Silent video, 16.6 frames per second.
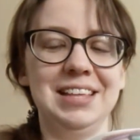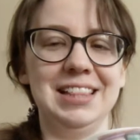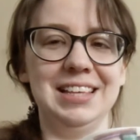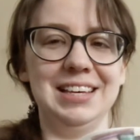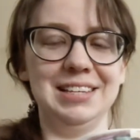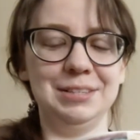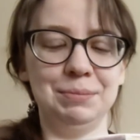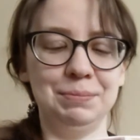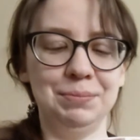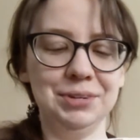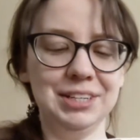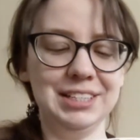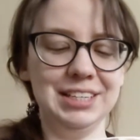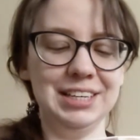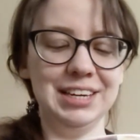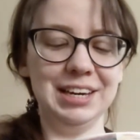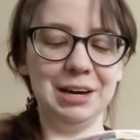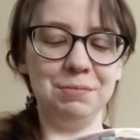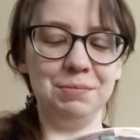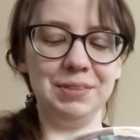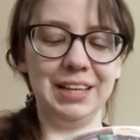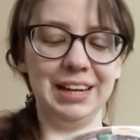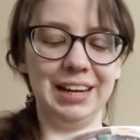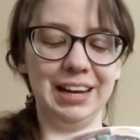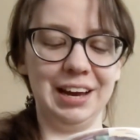this book teacup
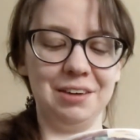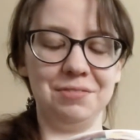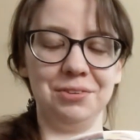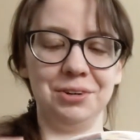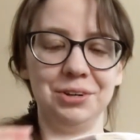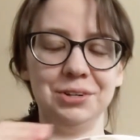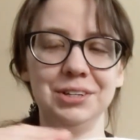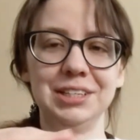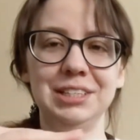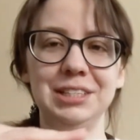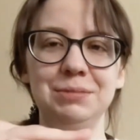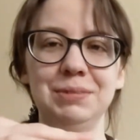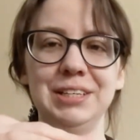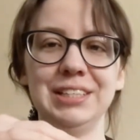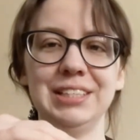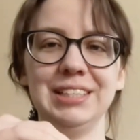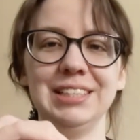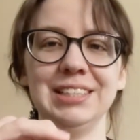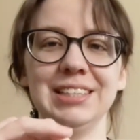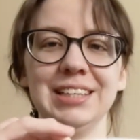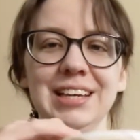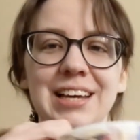that I got for Christmas.